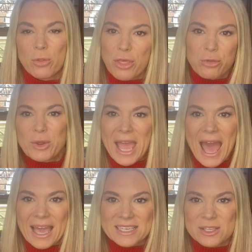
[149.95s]
The 3
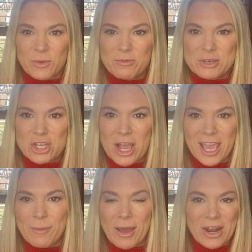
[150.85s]
I's that we've been talking
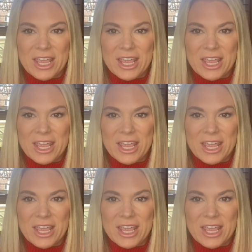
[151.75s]
about: